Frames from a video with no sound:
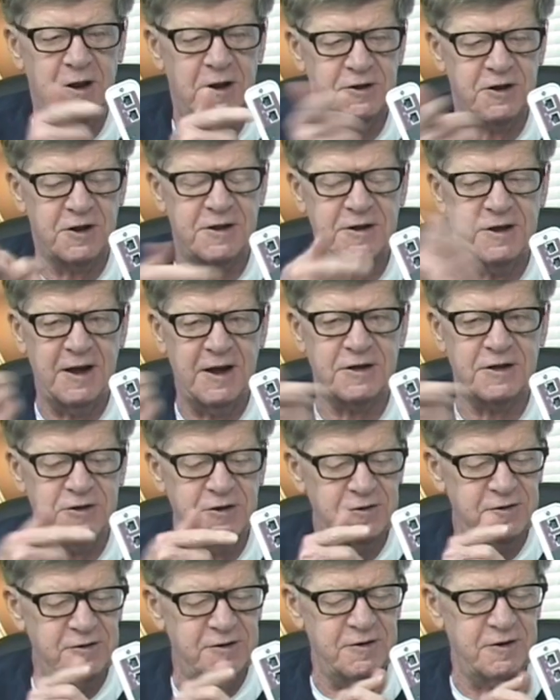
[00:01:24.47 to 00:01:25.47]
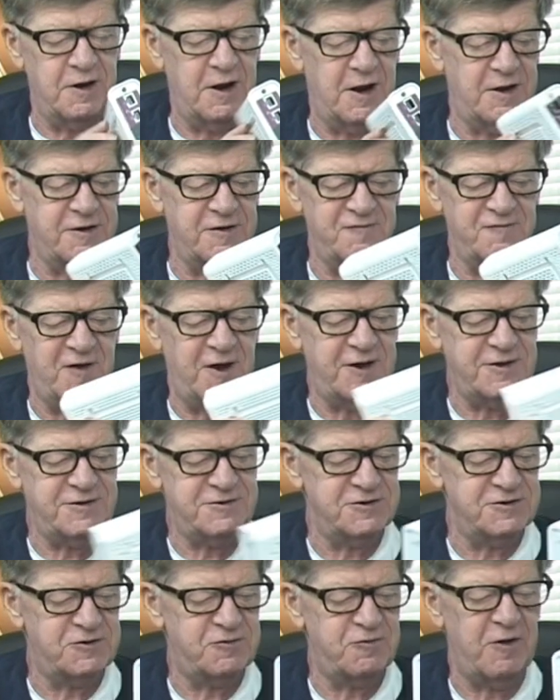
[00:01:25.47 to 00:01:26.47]
to connect two uh,
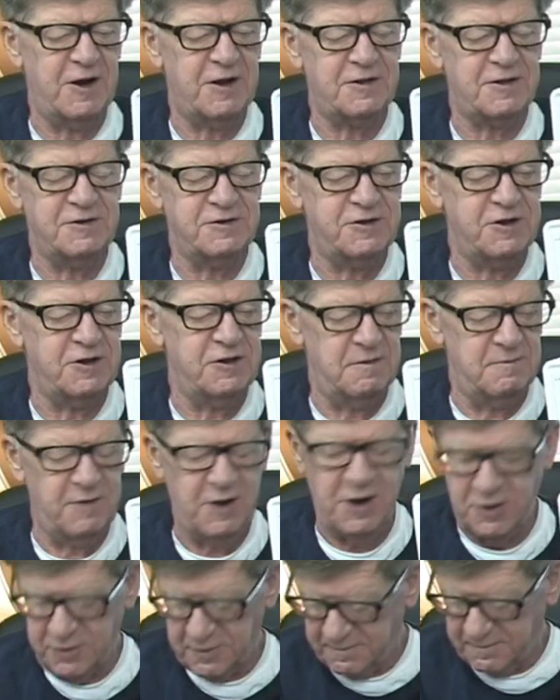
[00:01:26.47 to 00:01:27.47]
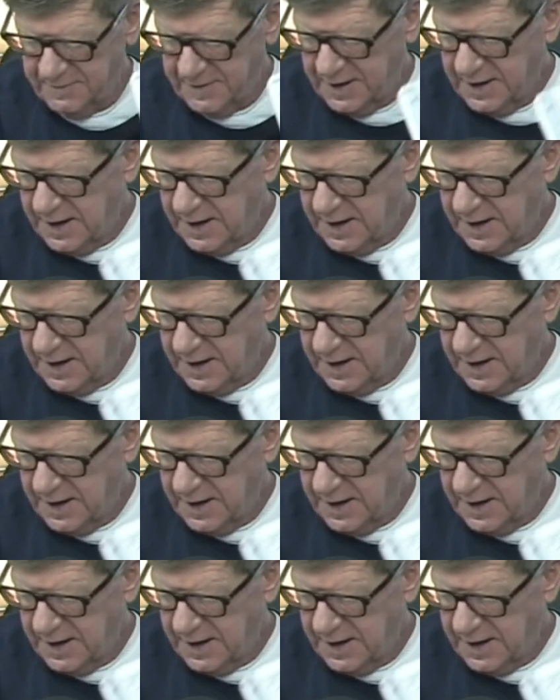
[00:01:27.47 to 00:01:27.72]
devices directly to the modem.